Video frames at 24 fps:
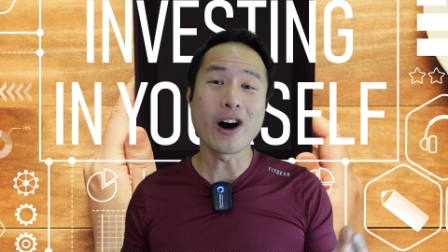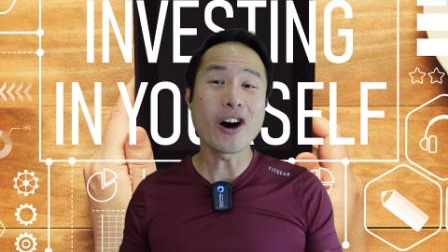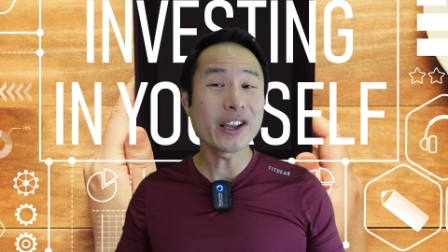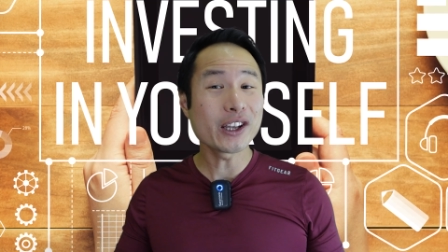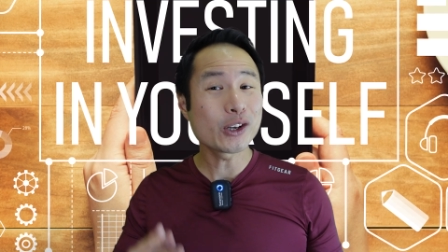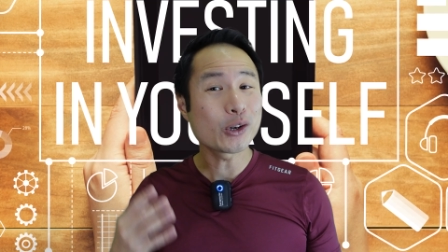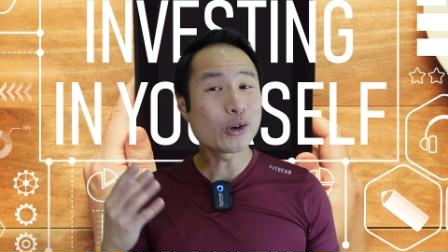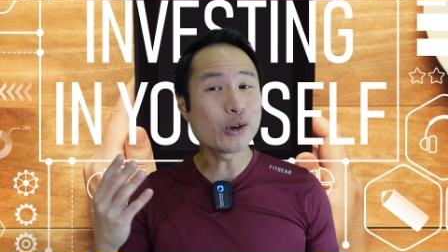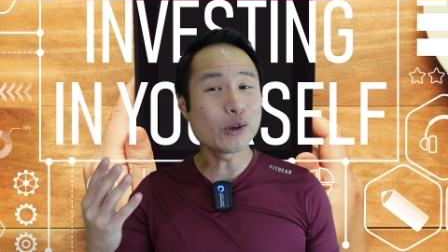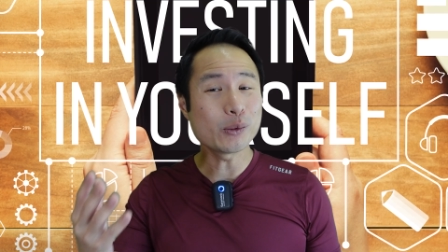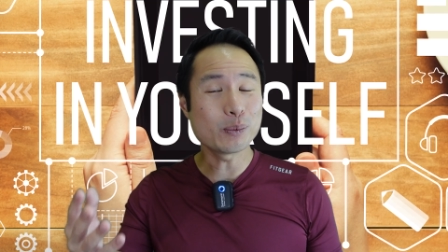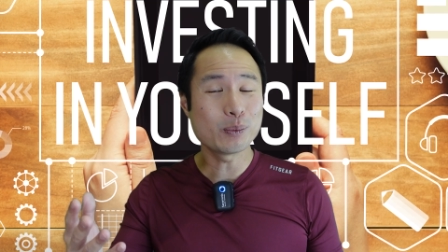or
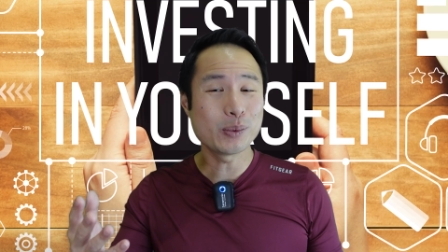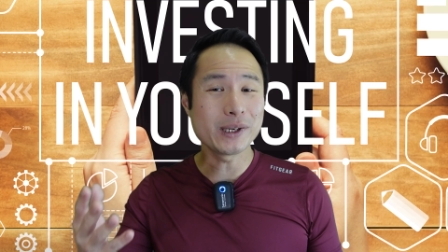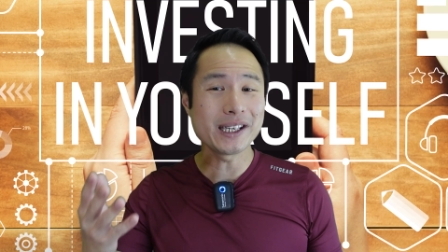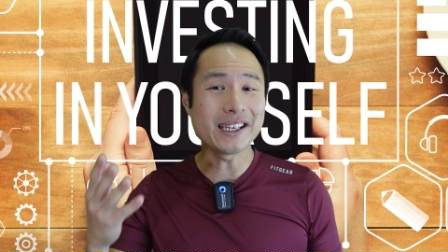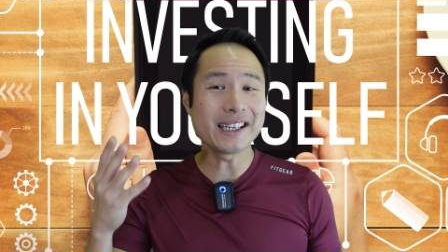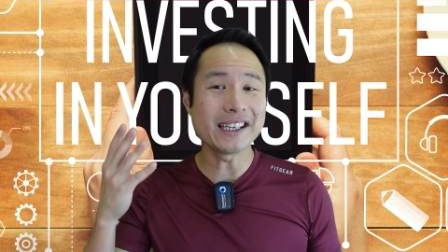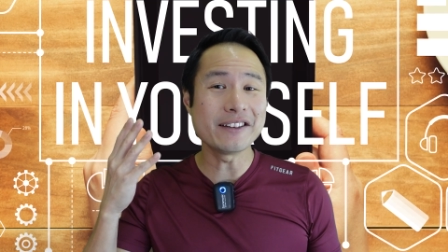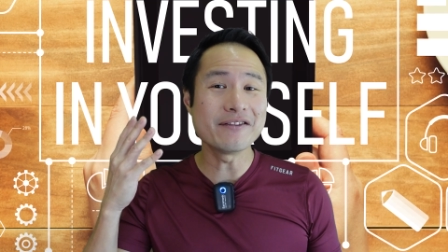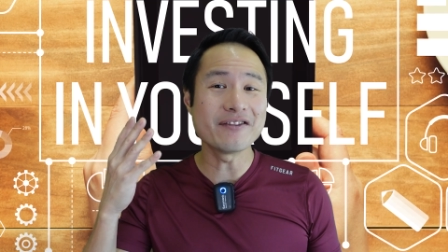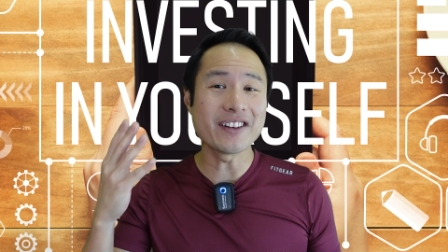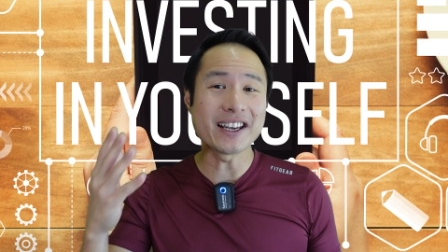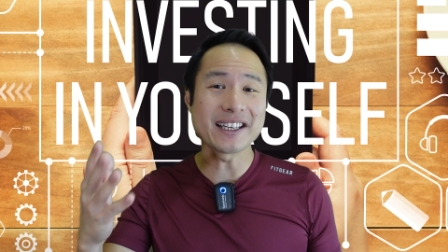it could be
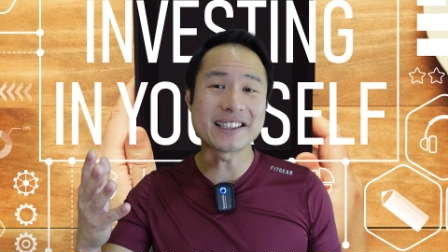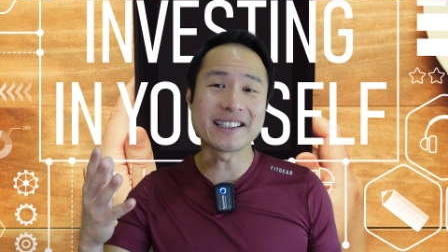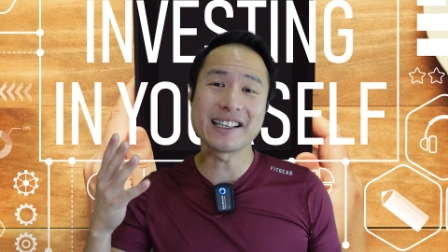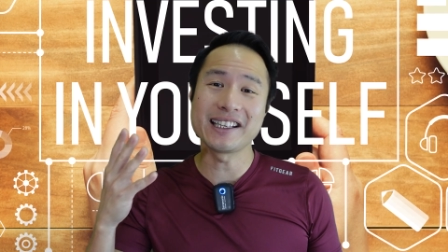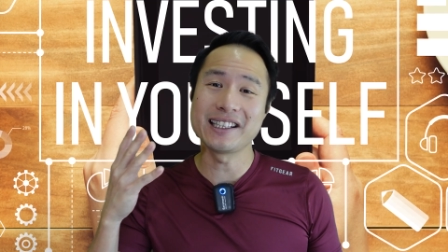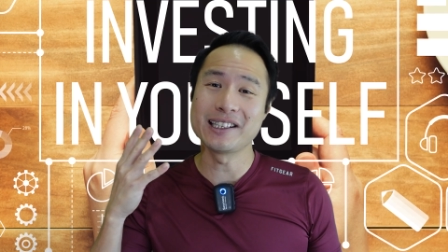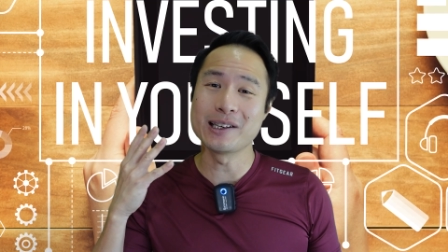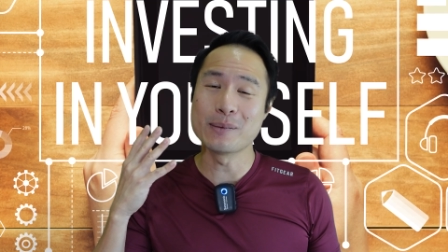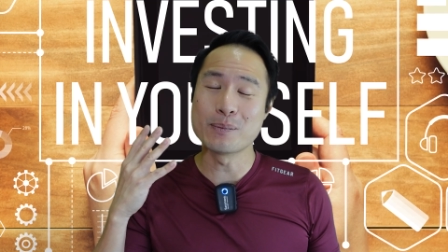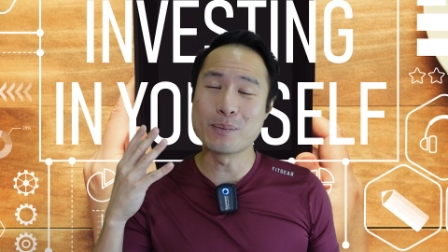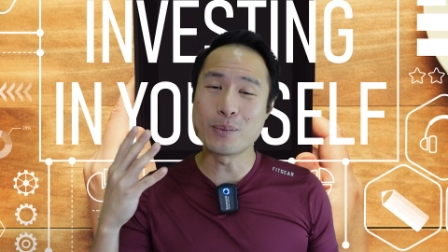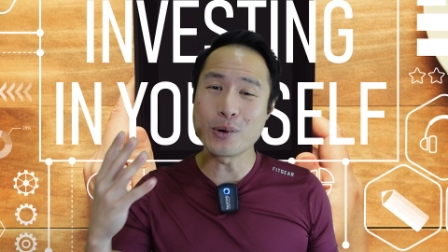investing
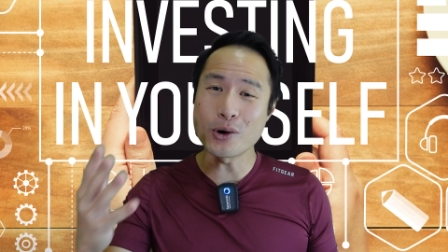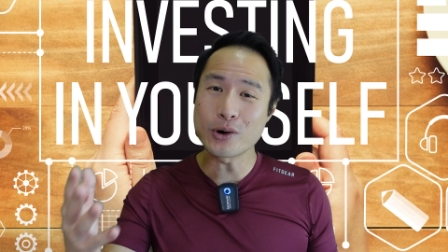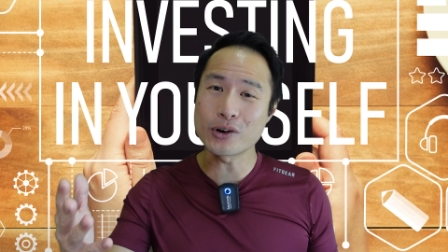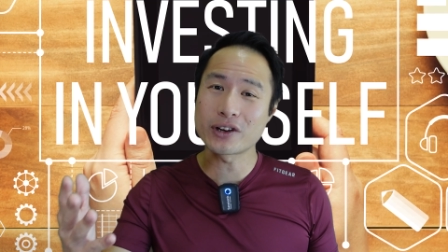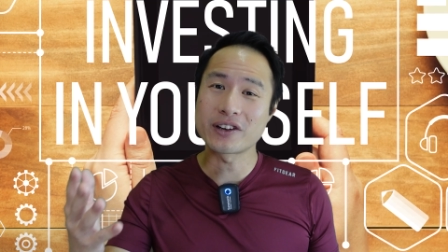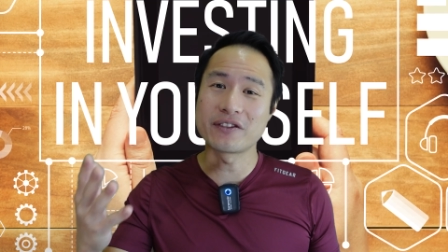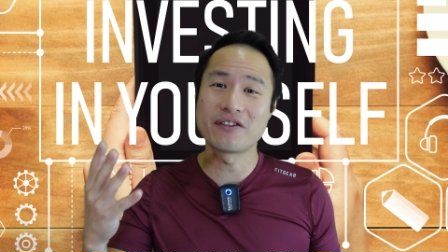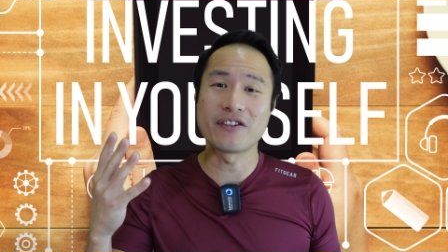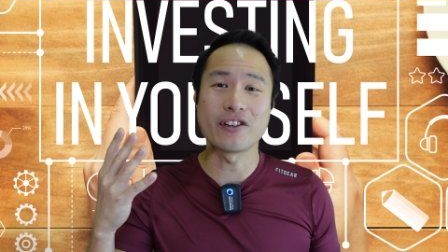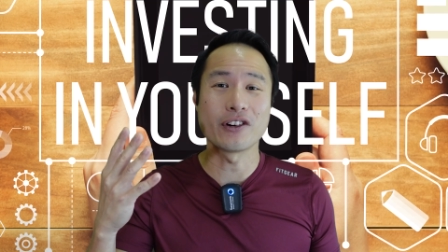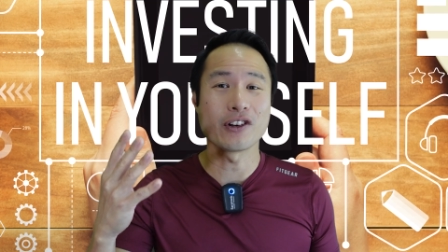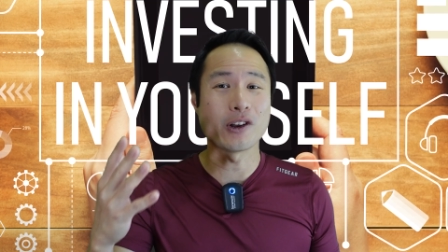in a book
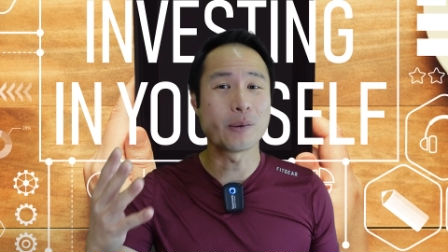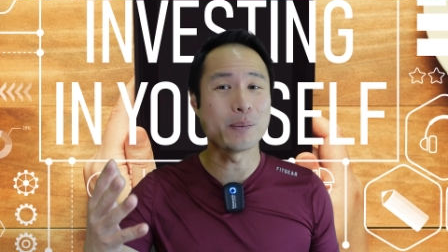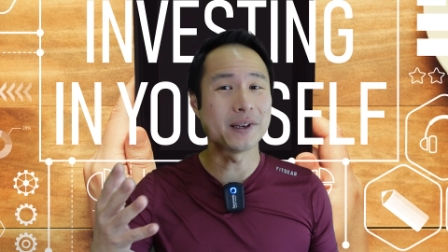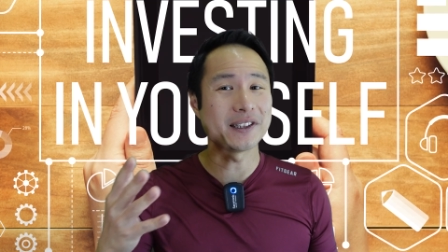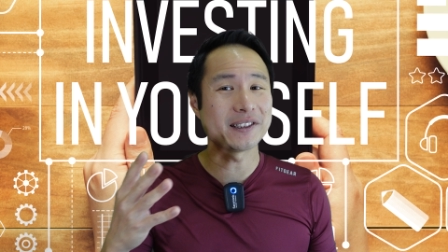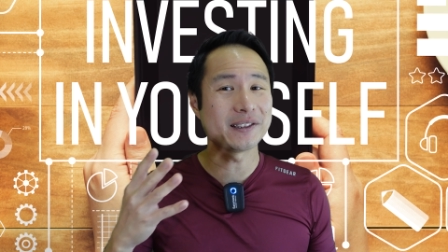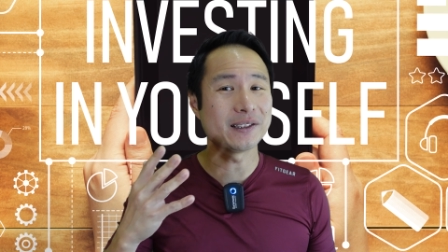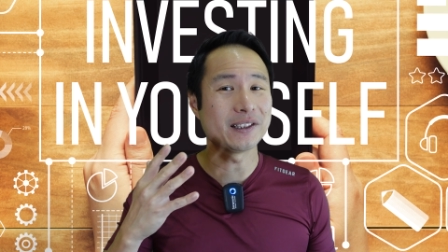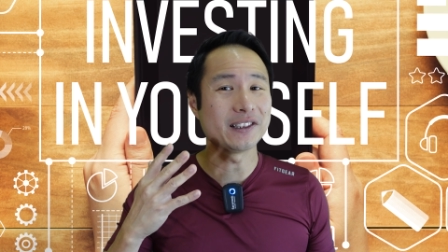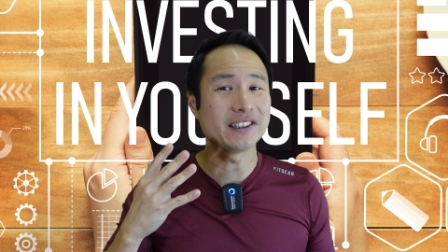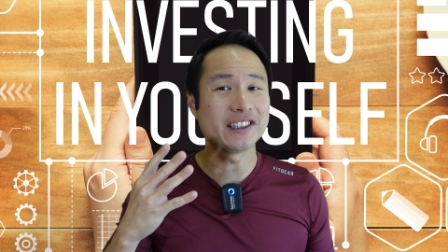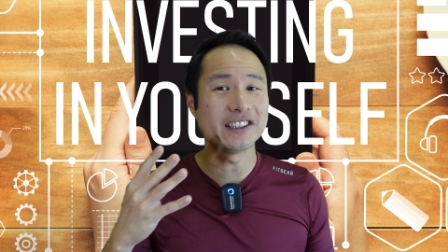for your
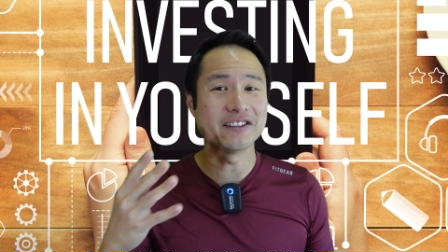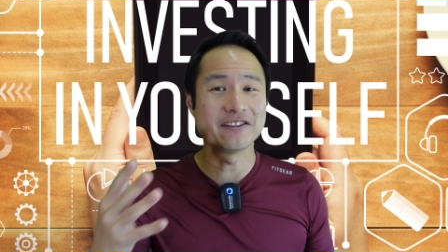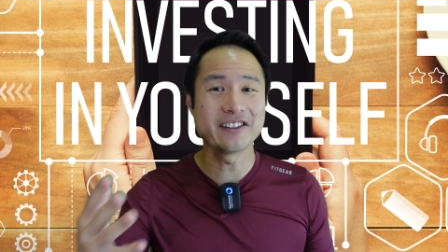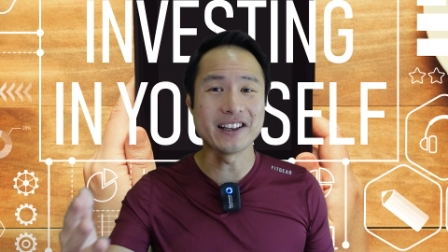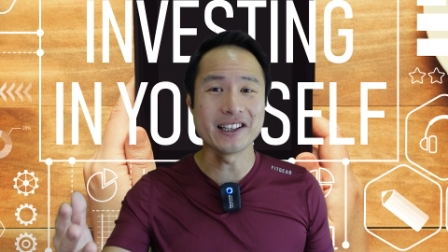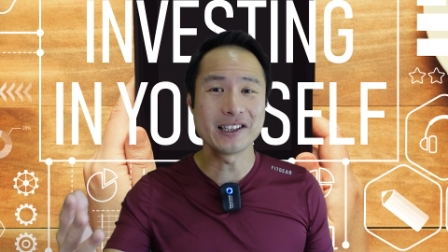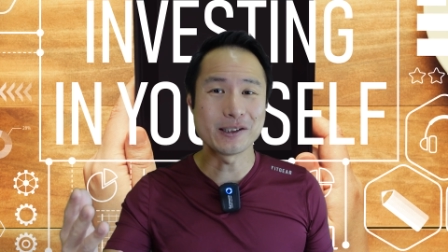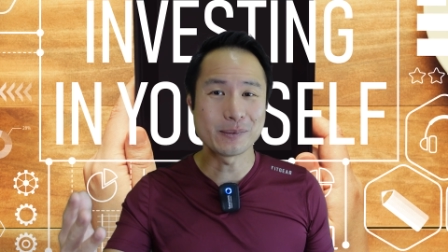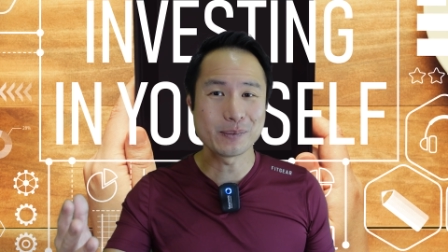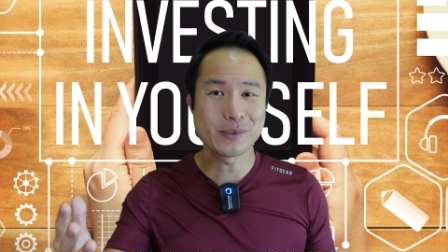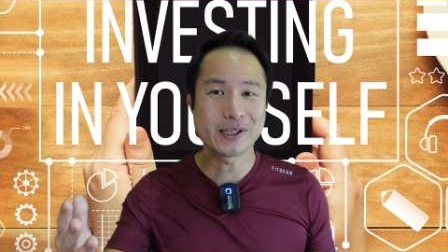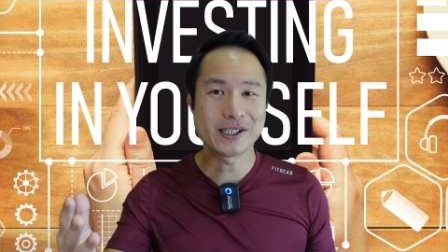personal
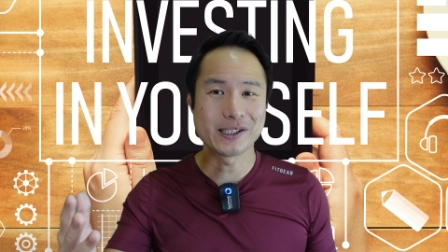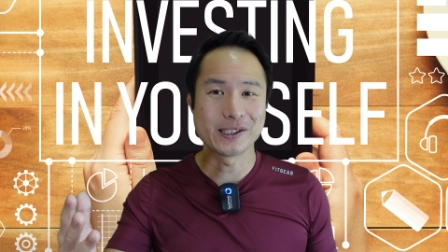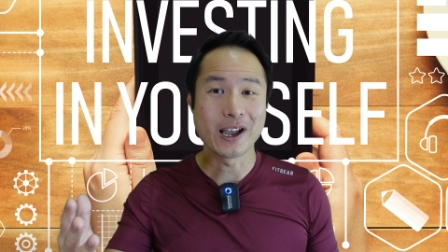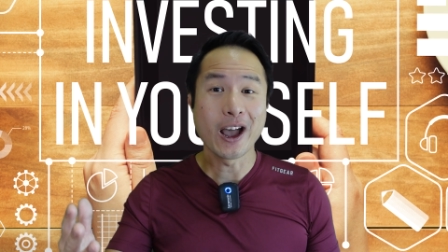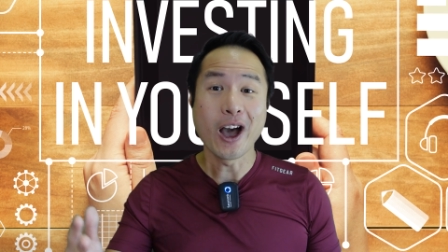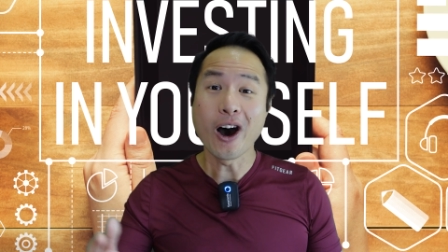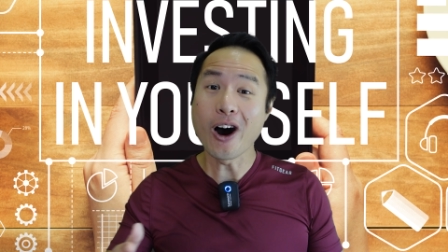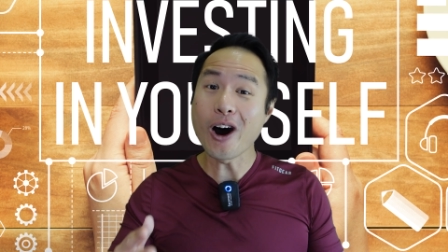development,